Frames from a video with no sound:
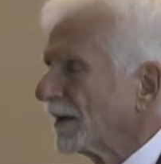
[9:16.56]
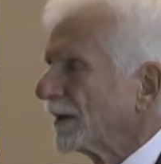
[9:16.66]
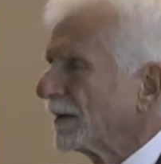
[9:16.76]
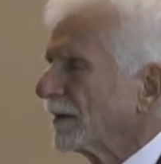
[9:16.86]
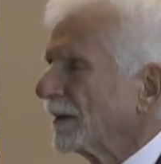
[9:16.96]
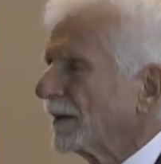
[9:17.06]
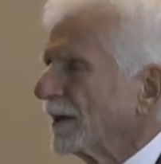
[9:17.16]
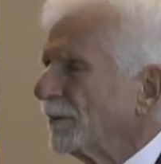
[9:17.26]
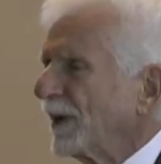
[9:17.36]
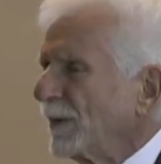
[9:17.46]
the,
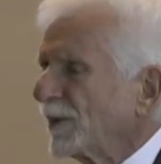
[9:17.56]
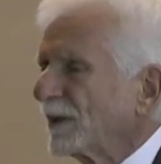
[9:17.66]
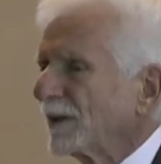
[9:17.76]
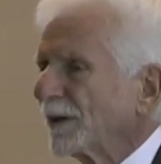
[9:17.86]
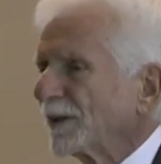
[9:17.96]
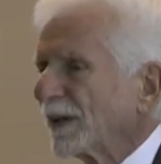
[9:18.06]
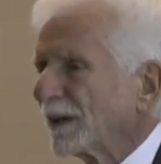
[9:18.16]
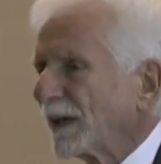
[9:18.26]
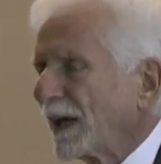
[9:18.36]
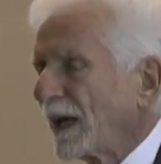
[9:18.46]
the, people
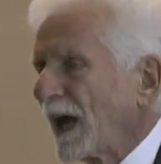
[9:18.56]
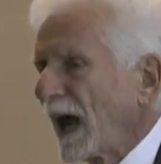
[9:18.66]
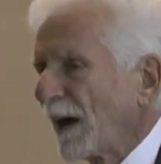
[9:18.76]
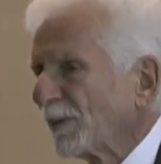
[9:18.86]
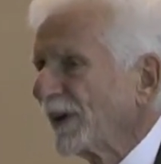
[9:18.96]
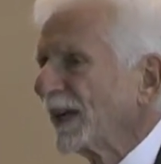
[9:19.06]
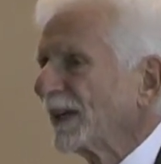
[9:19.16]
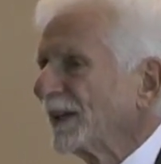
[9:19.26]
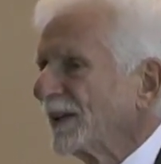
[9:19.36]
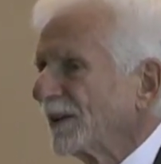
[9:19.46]
that operate
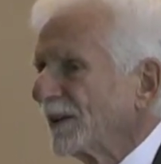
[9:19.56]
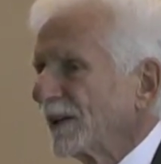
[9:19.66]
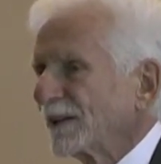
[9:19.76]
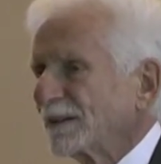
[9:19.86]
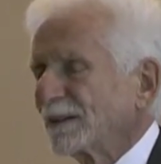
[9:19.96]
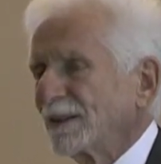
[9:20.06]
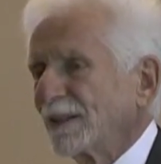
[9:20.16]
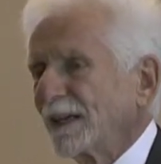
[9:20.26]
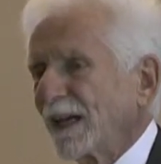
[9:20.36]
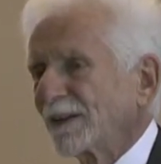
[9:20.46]
on the internet
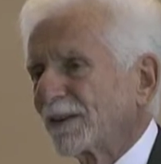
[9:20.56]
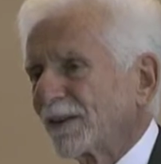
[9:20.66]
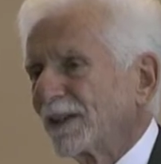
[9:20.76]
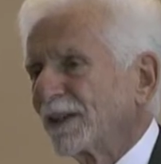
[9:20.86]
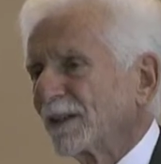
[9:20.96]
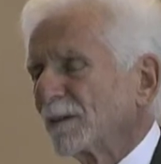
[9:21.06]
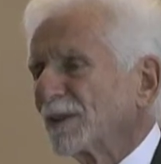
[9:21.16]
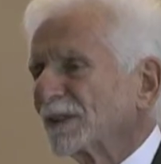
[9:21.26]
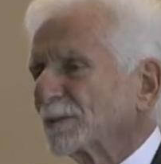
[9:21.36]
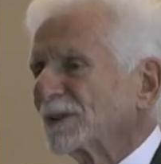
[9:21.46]
at 30
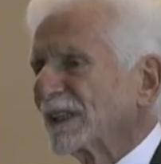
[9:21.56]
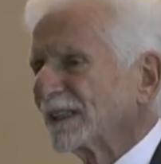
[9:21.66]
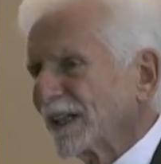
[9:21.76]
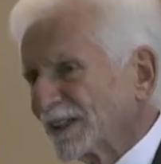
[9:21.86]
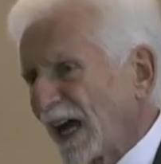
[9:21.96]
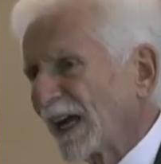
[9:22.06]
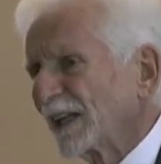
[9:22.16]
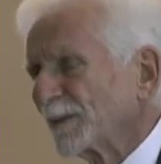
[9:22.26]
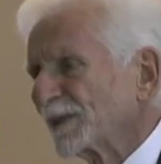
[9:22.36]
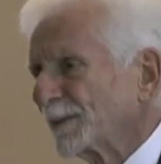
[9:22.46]
kilobits per second, at
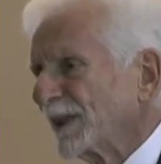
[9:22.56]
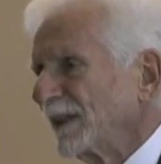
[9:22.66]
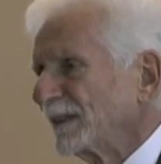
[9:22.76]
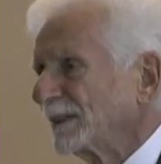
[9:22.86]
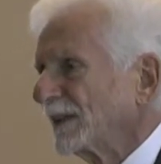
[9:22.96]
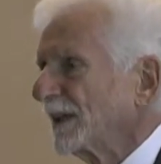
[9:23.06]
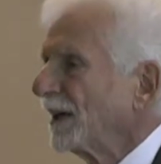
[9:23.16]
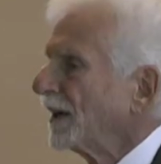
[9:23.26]
dial up speeds,